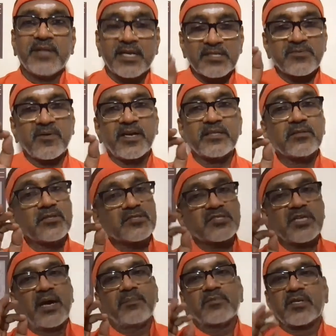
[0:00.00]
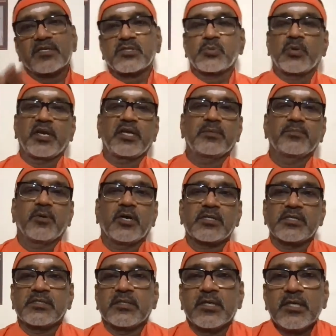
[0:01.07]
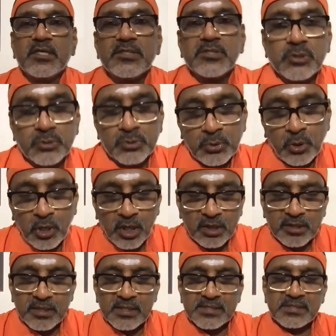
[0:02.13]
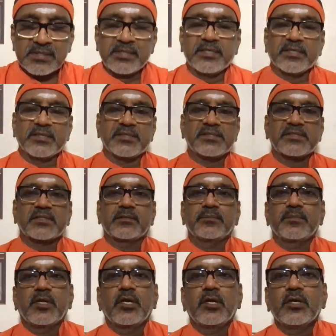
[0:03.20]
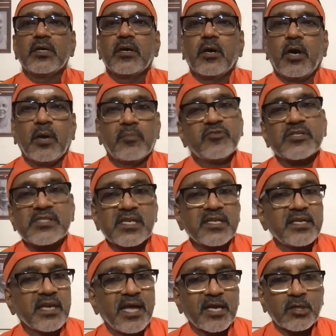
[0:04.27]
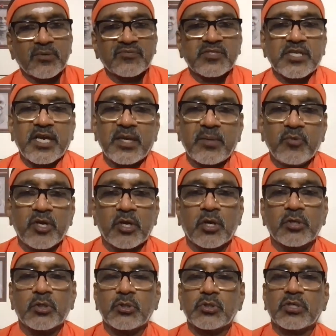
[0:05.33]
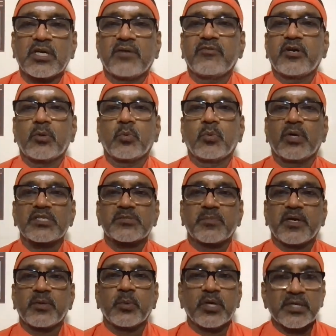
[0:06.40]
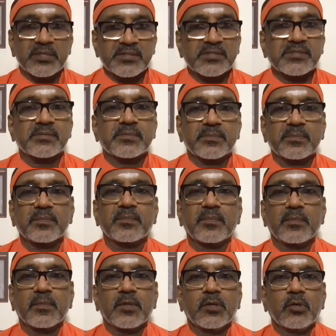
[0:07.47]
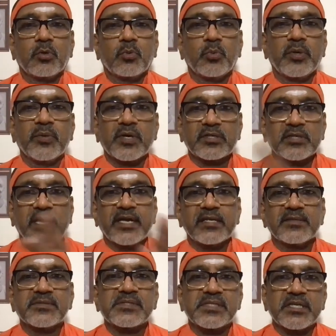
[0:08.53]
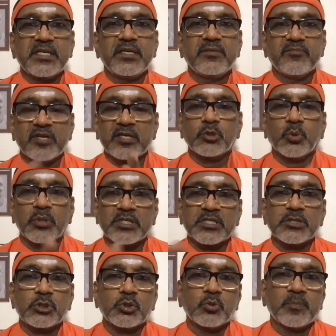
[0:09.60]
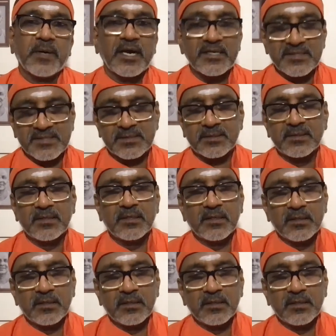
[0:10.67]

That's why this chapter is very important. To all the listeners, obviously, lack of time, we are not going to cover verse by verse. We will try and see. We'll do it in two parts.